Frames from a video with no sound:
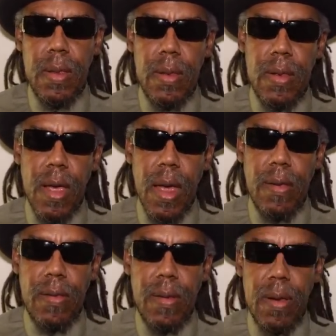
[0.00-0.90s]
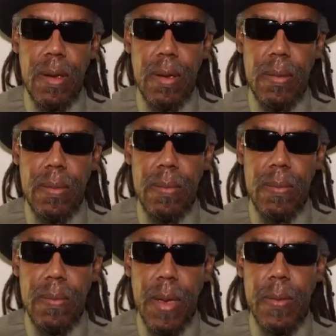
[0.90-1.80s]
that uh,
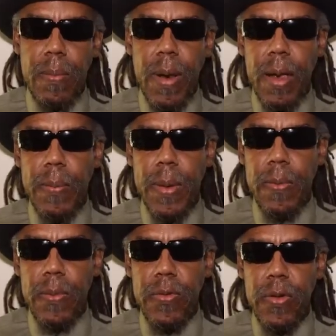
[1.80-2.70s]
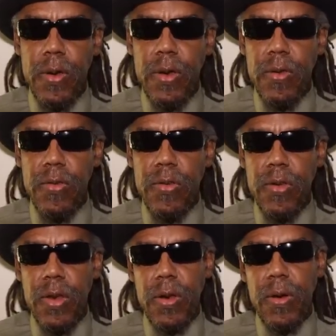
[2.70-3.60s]
maybe black people should
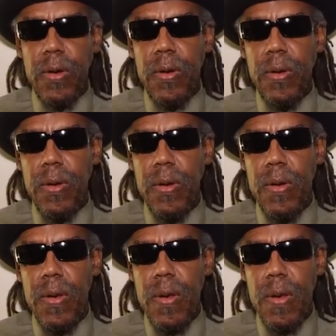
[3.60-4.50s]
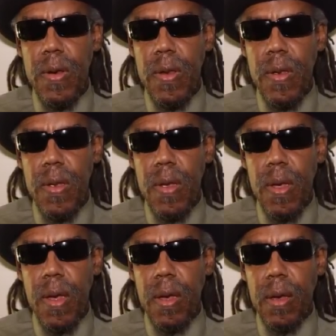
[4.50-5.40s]
consider
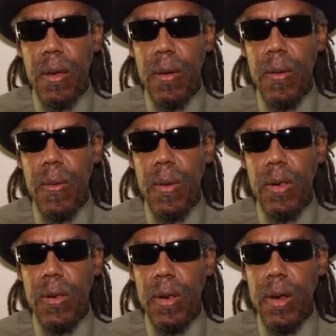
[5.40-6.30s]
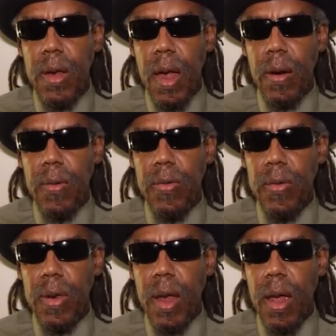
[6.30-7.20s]
uh, going to the Congress
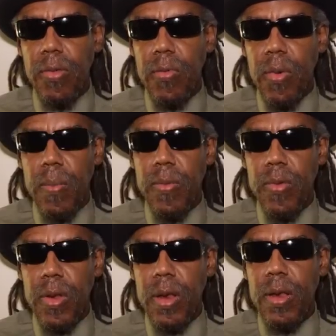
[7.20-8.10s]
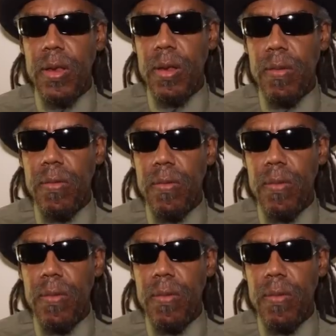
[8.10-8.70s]
and the House of Representatives